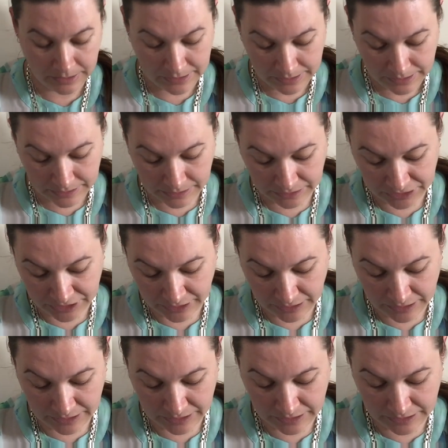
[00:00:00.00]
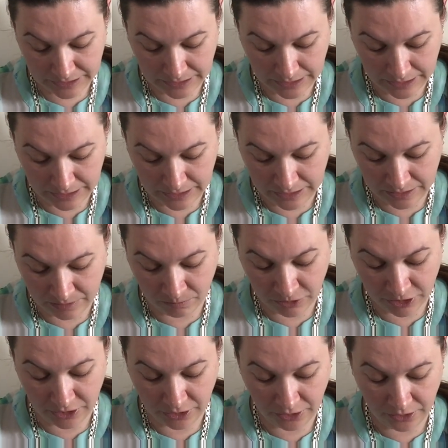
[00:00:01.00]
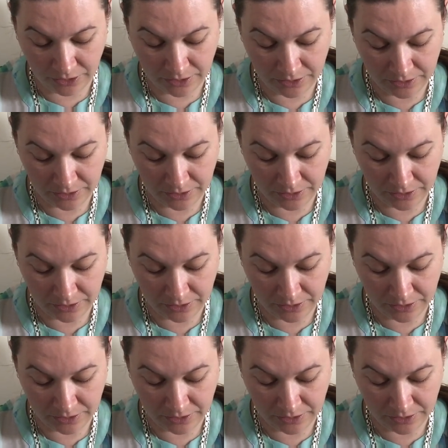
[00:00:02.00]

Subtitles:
Stitching this in my